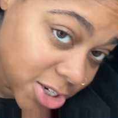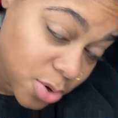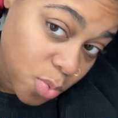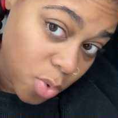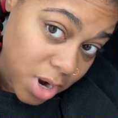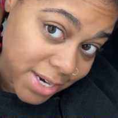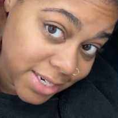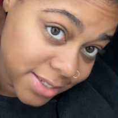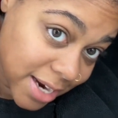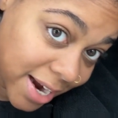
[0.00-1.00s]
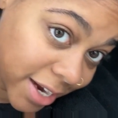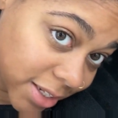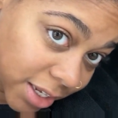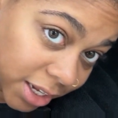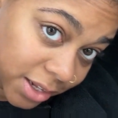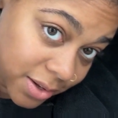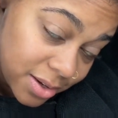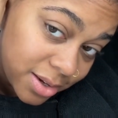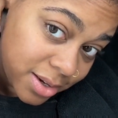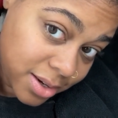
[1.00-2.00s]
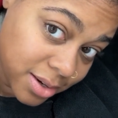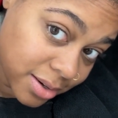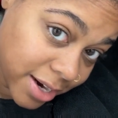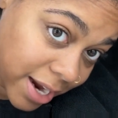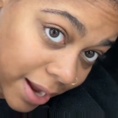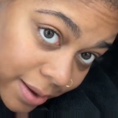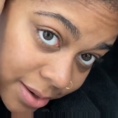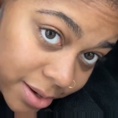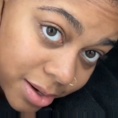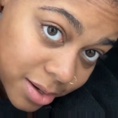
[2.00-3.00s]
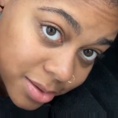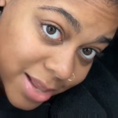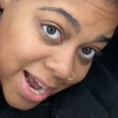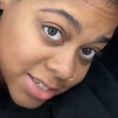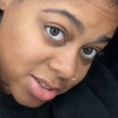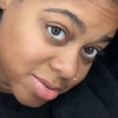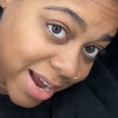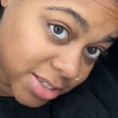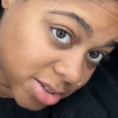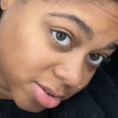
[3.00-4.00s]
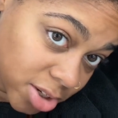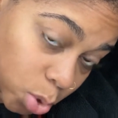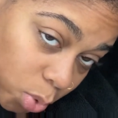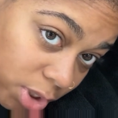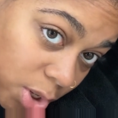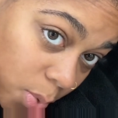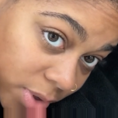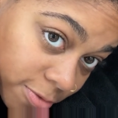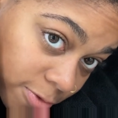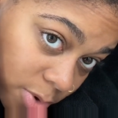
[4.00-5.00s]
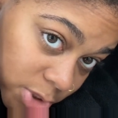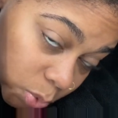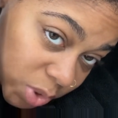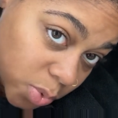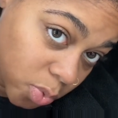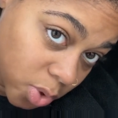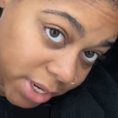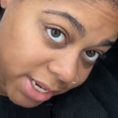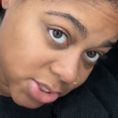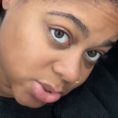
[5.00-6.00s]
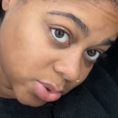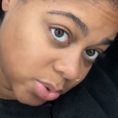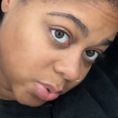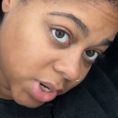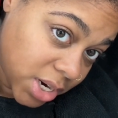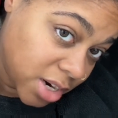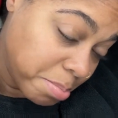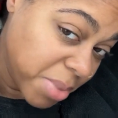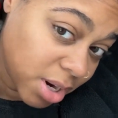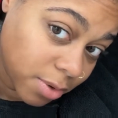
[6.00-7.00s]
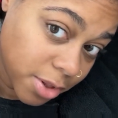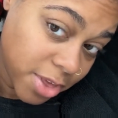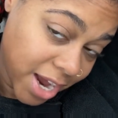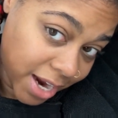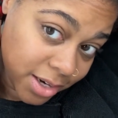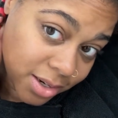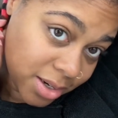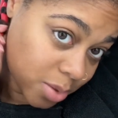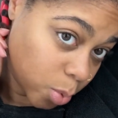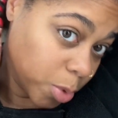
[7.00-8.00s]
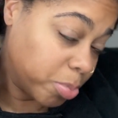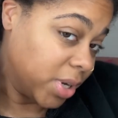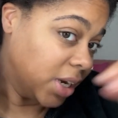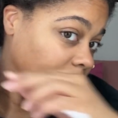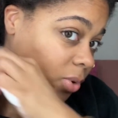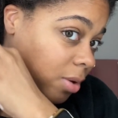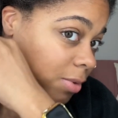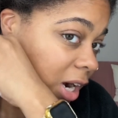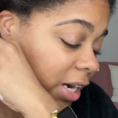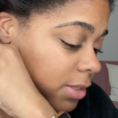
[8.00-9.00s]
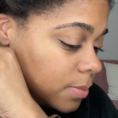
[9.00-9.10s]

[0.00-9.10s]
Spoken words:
Wand it tightly, okay? That's the look we're going for. So we want it to mirror that when we're putting it on our rod.